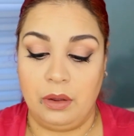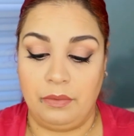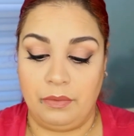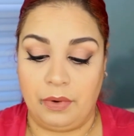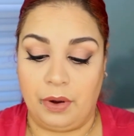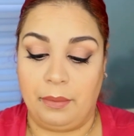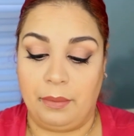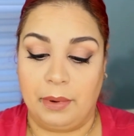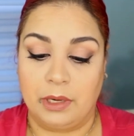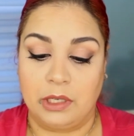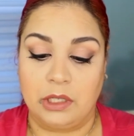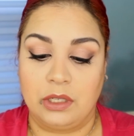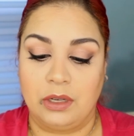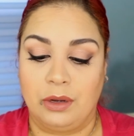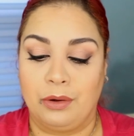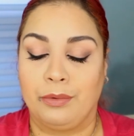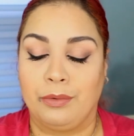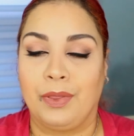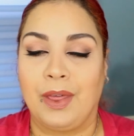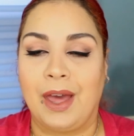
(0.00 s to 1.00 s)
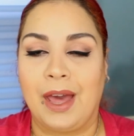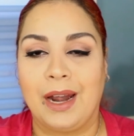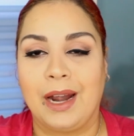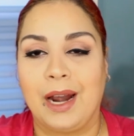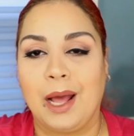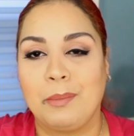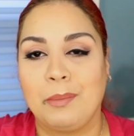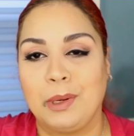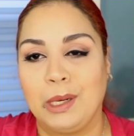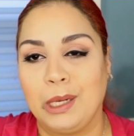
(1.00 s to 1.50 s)
Very much so. That,
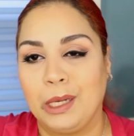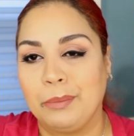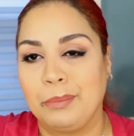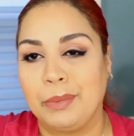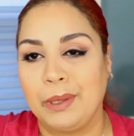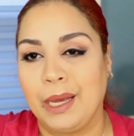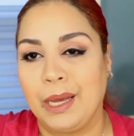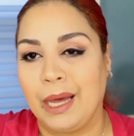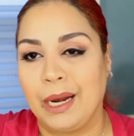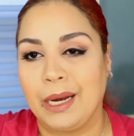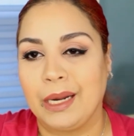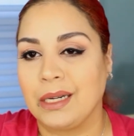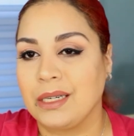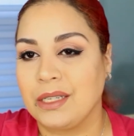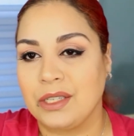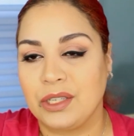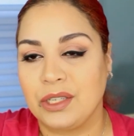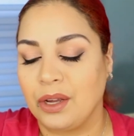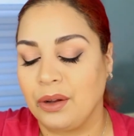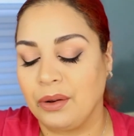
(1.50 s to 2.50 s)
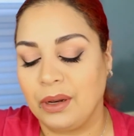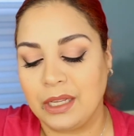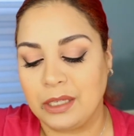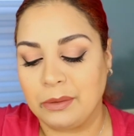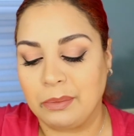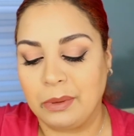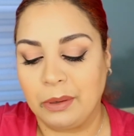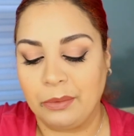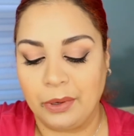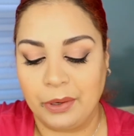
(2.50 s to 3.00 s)
and I'm a lippy addict, so
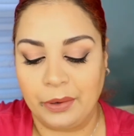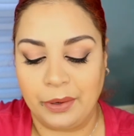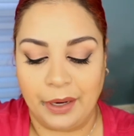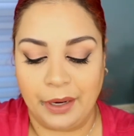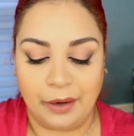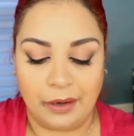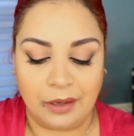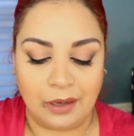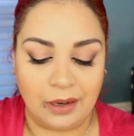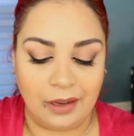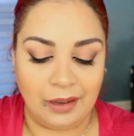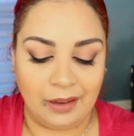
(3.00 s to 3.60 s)
let's be real here.